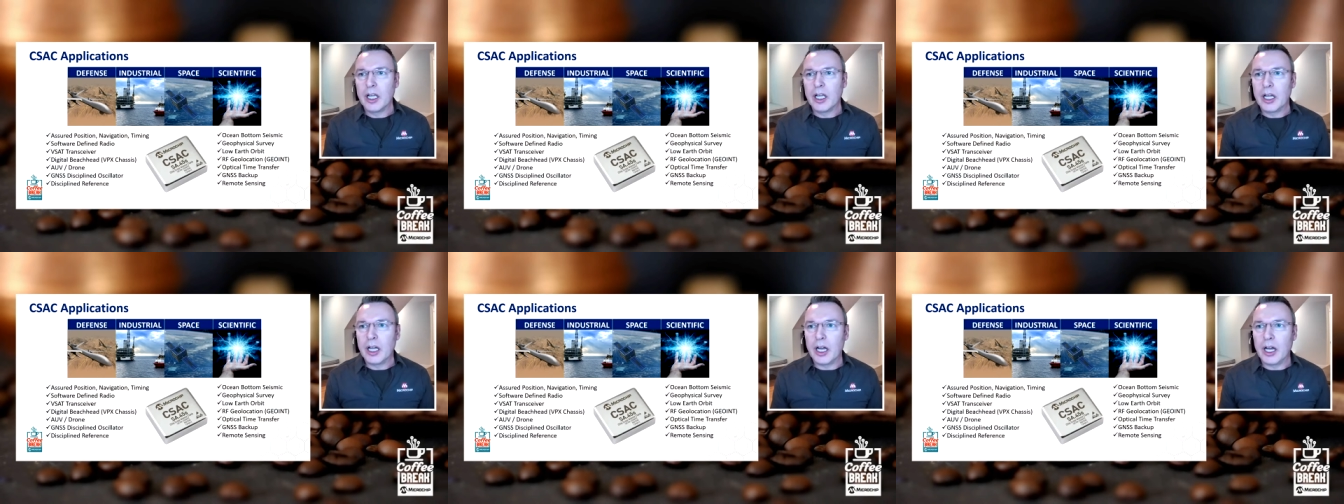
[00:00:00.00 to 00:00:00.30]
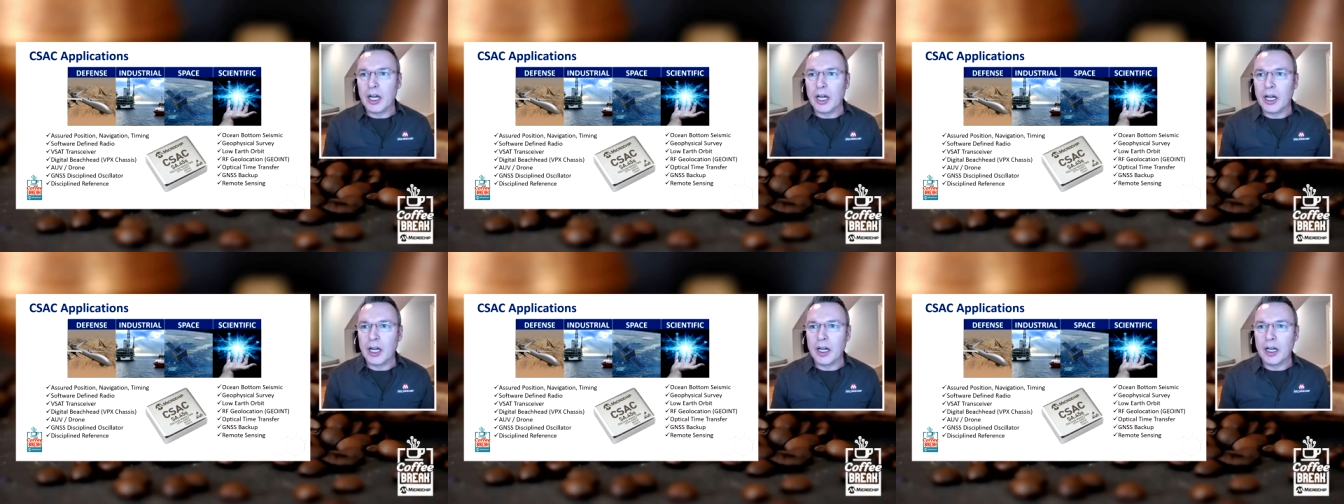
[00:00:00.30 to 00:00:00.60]

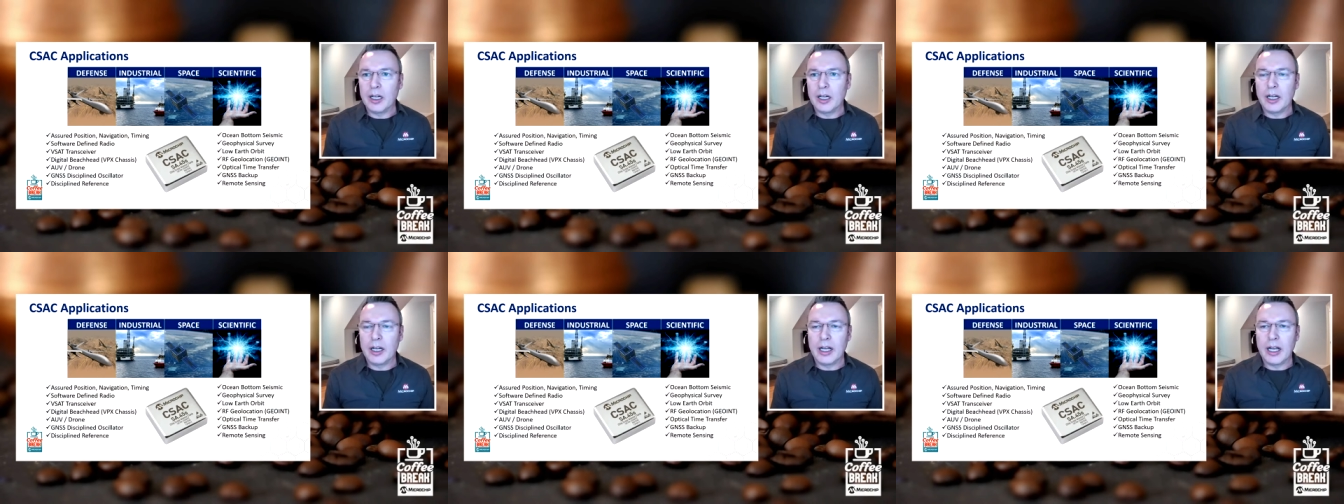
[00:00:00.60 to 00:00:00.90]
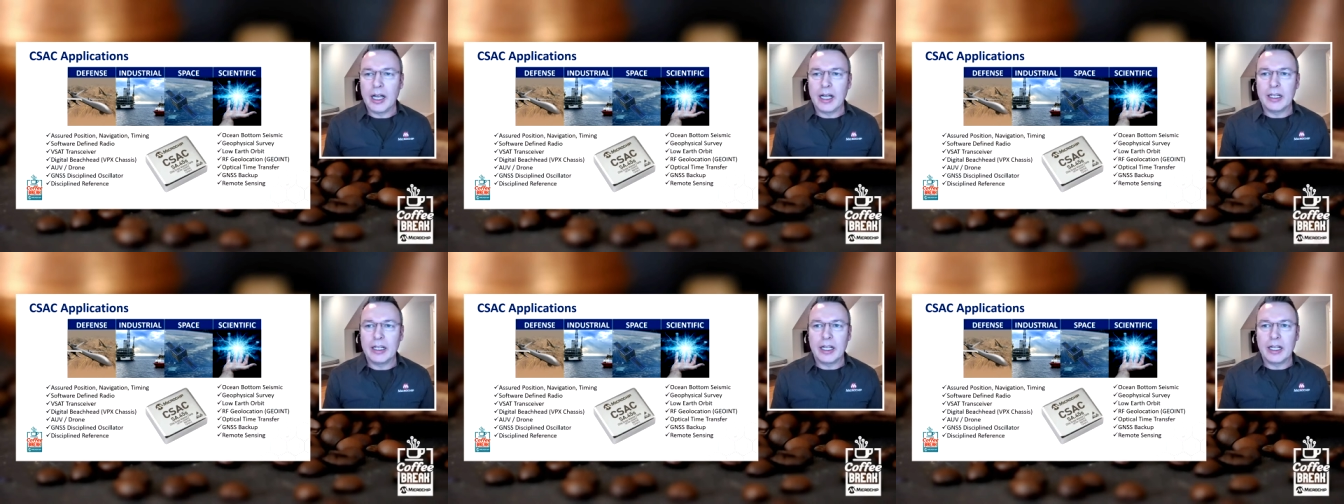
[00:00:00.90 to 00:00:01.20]
Uh,
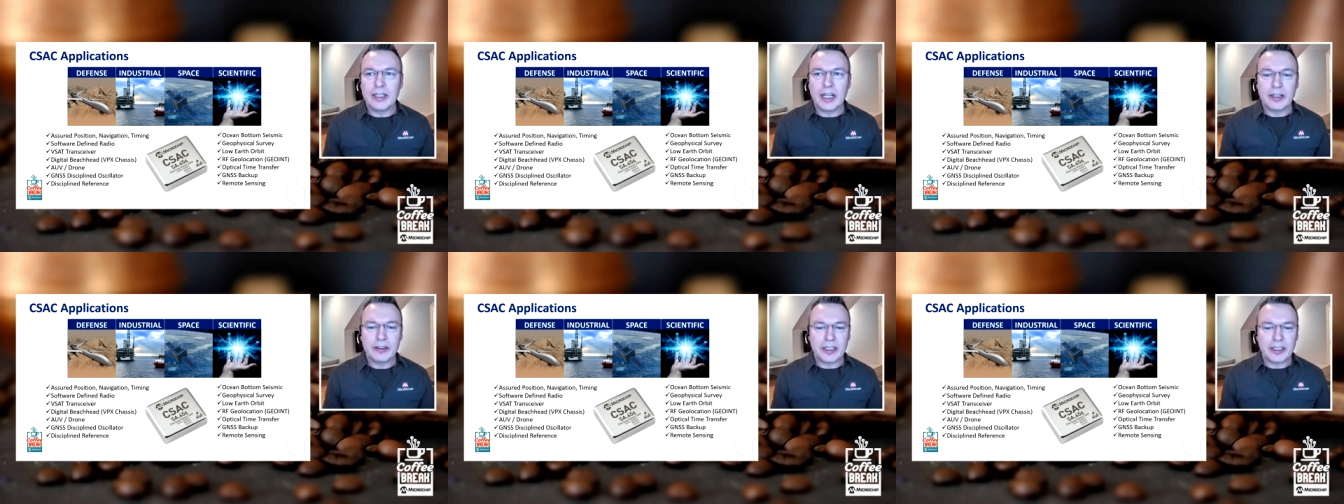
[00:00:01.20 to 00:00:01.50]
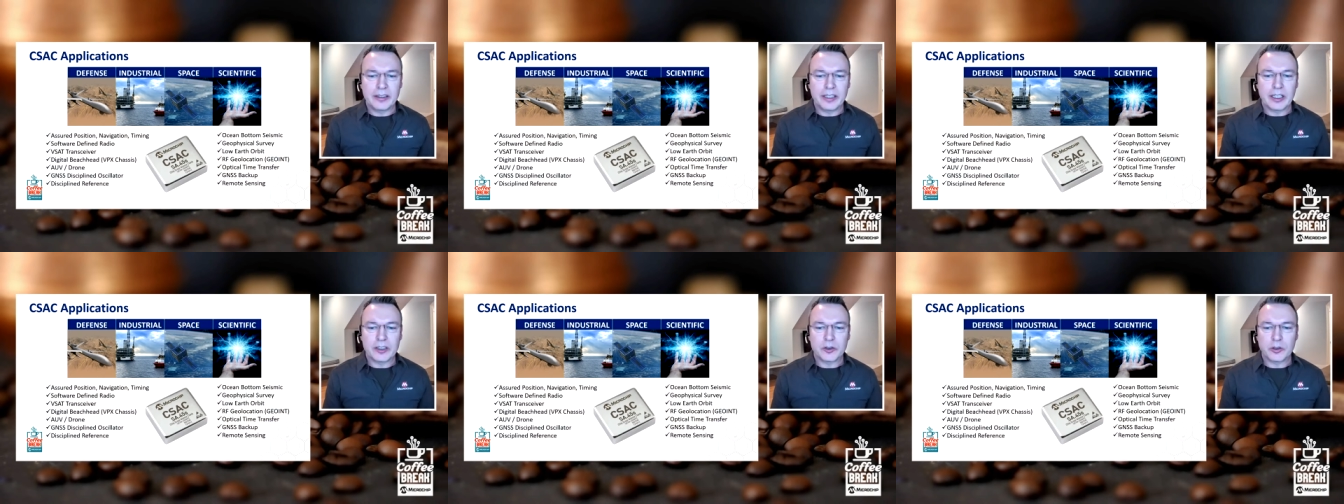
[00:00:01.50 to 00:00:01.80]
and I think
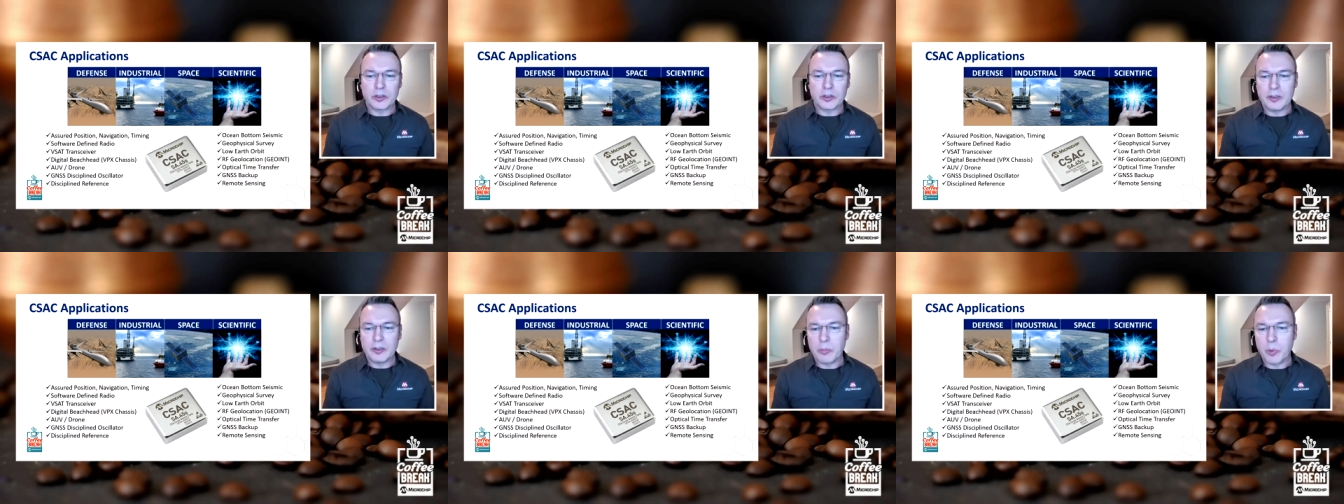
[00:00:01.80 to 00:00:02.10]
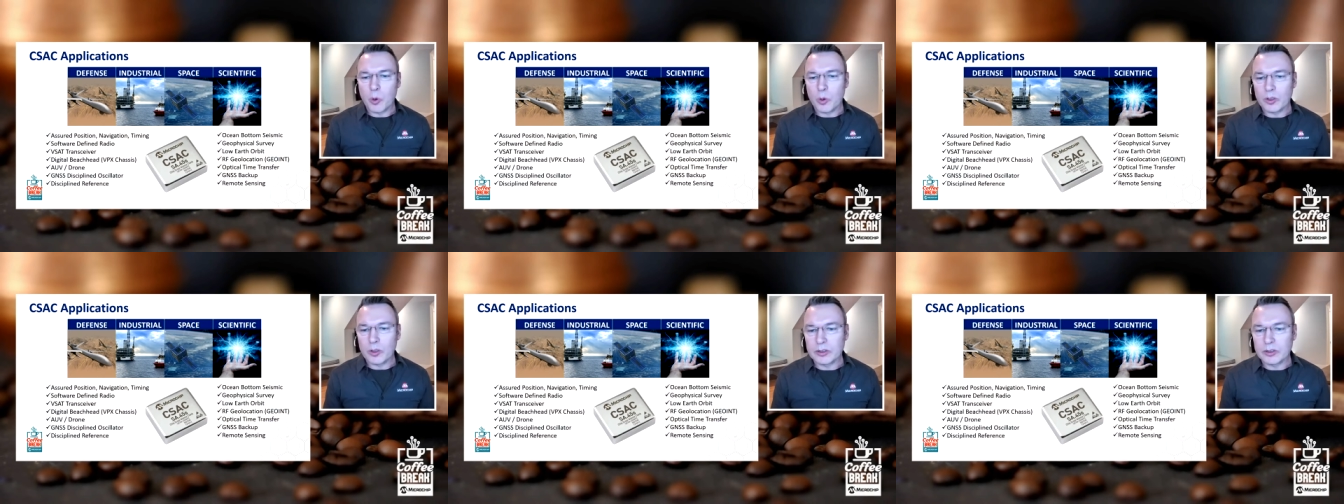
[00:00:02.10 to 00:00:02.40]
that's really
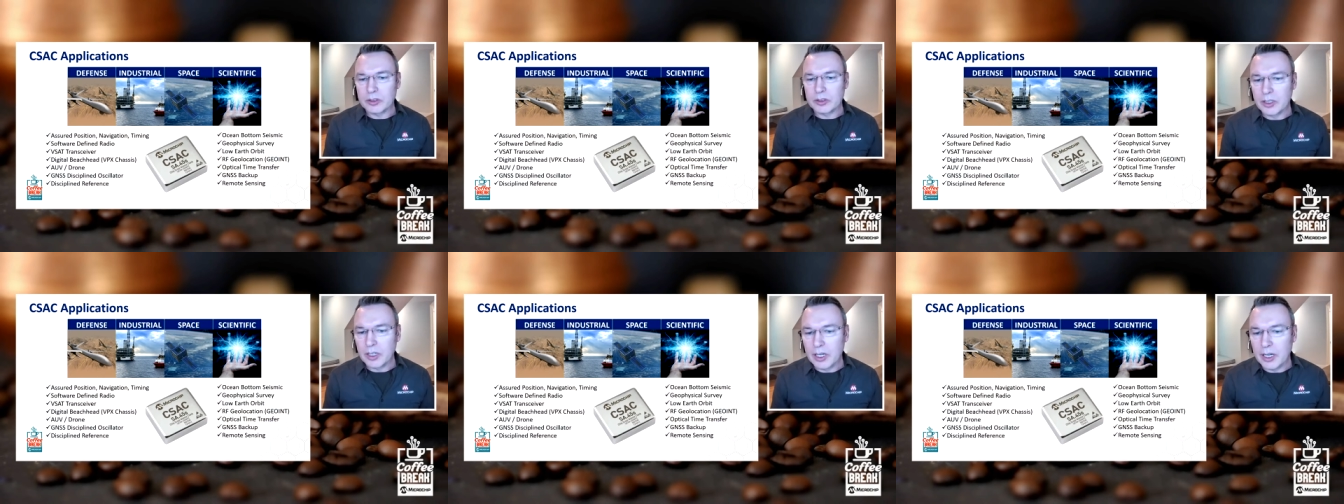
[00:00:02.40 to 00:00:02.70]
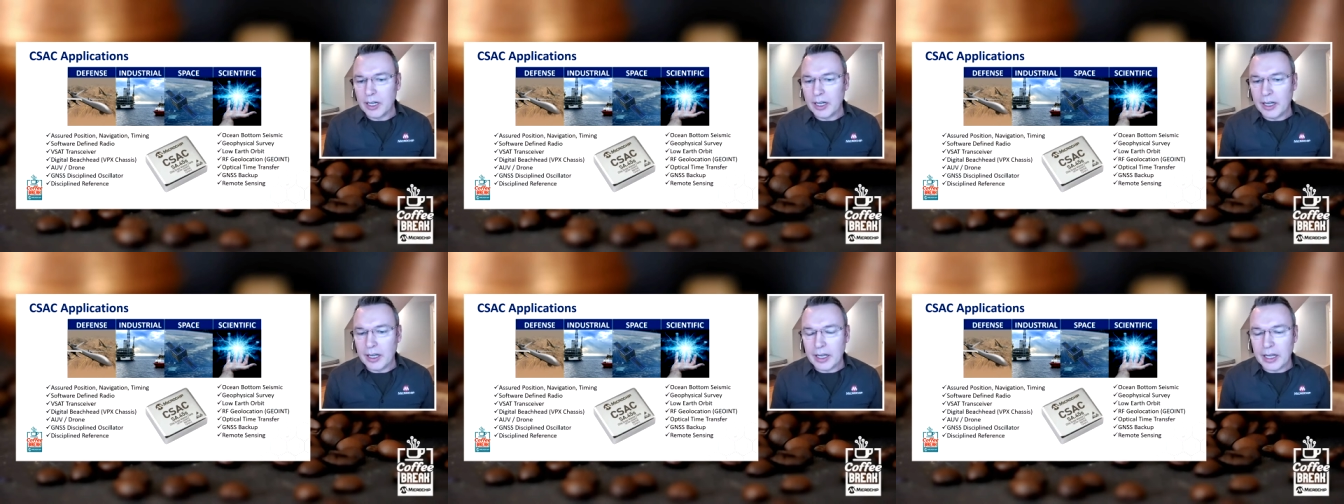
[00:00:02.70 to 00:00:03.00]
important.
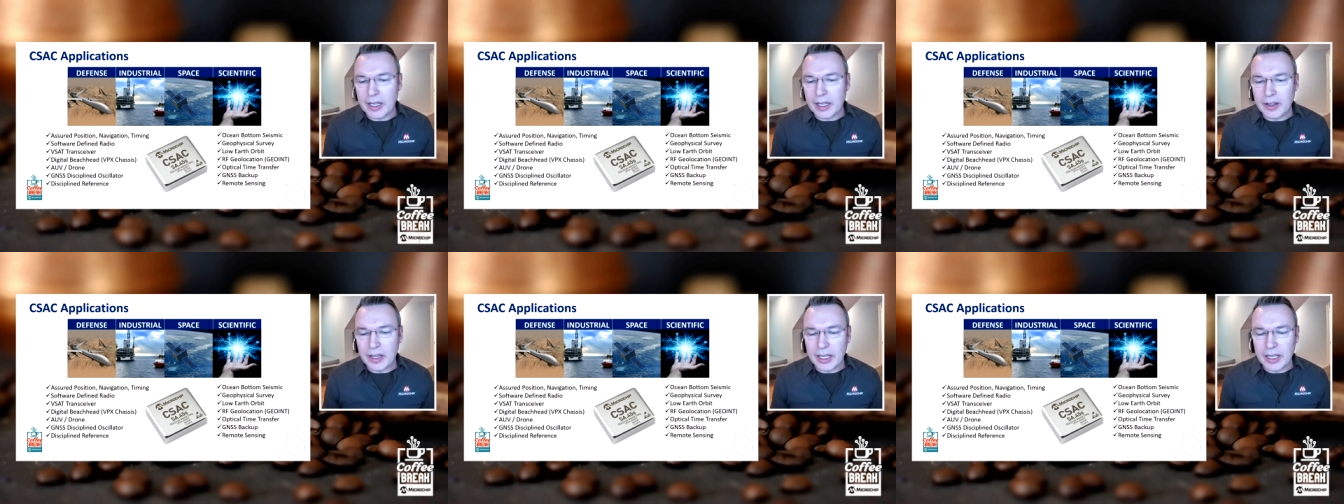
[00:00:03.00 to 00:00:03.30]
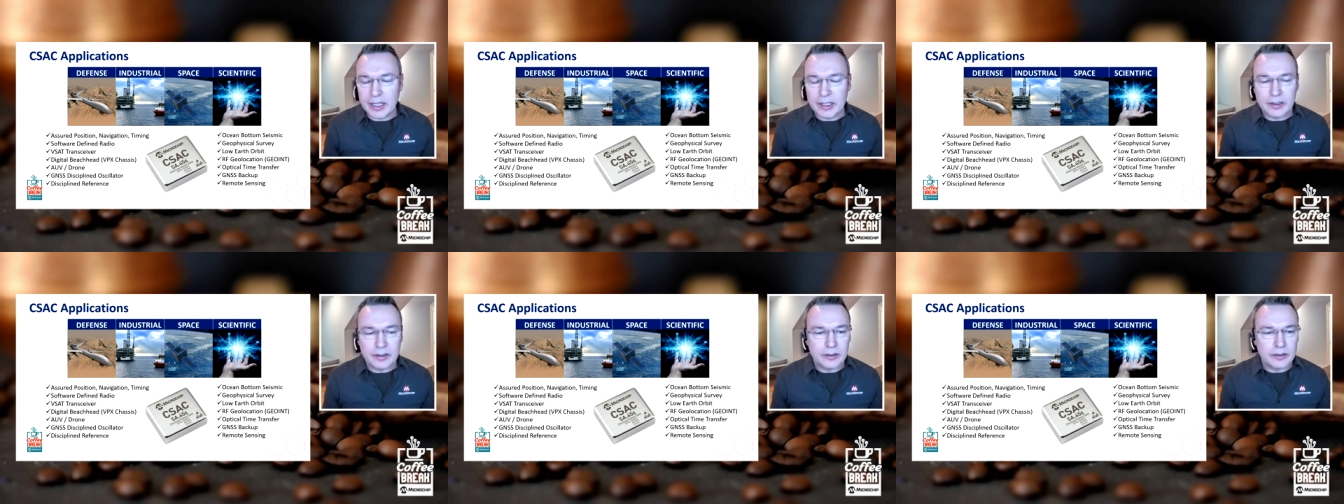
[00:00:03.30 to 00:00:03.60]
And then